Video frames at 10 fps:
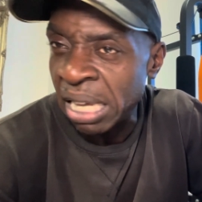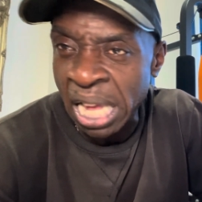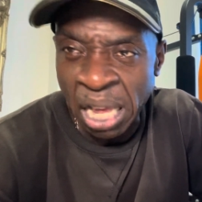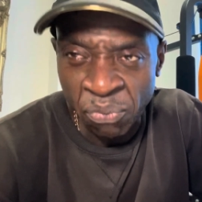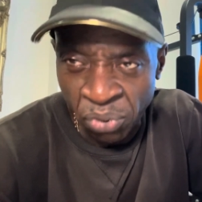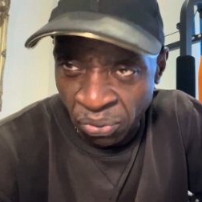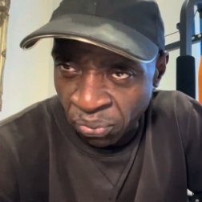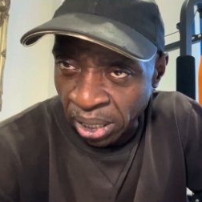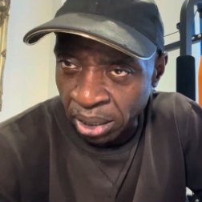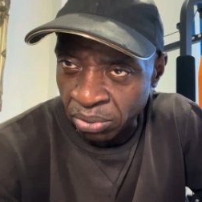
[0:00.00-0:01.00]

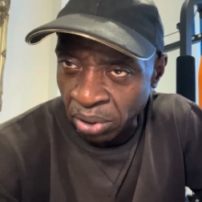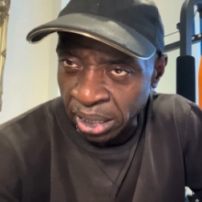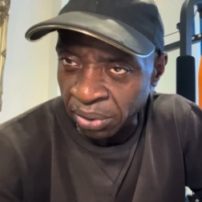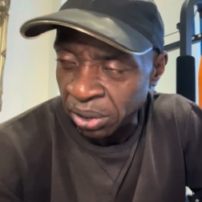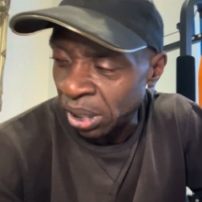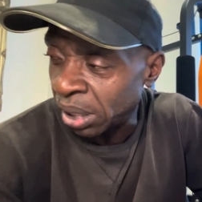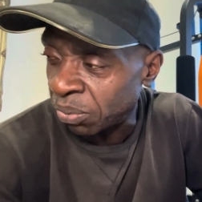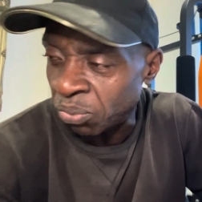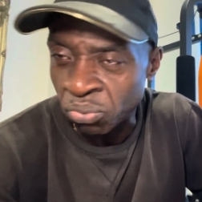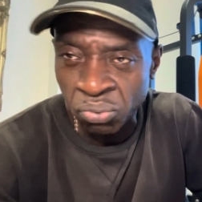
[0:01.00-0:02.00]
everything, right? You know,
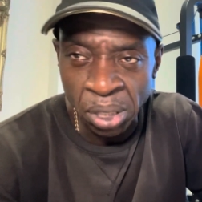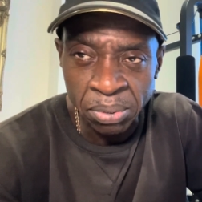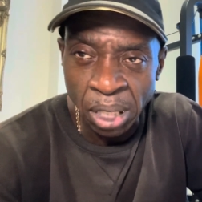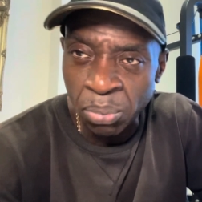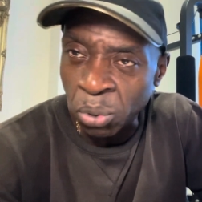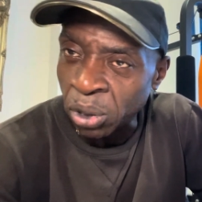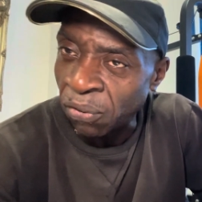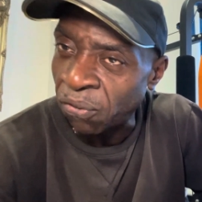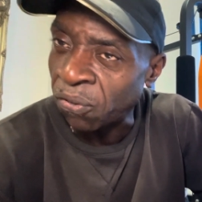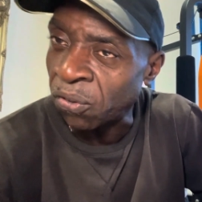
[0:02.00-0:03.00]
they've ripped up all the
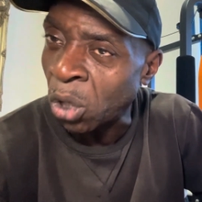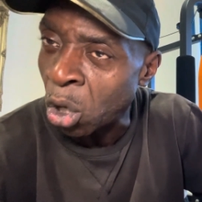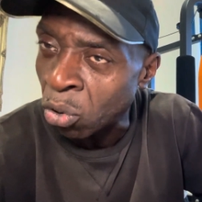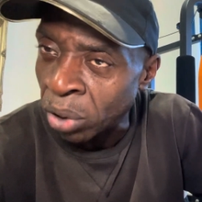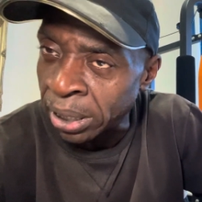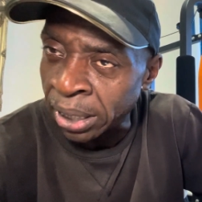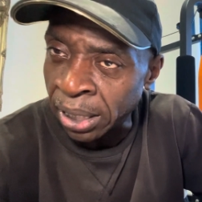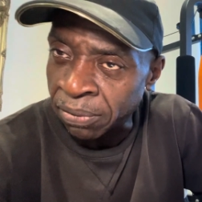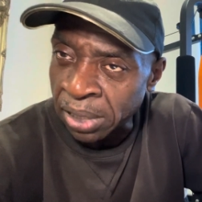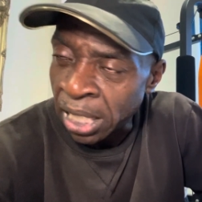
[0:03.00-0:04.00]
flooring and
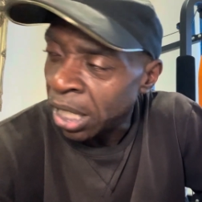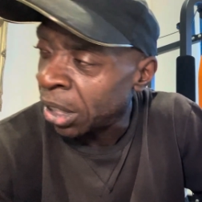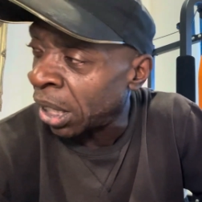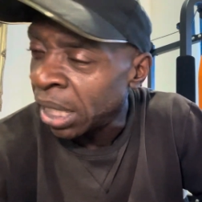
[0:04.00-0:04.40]
they've, you know,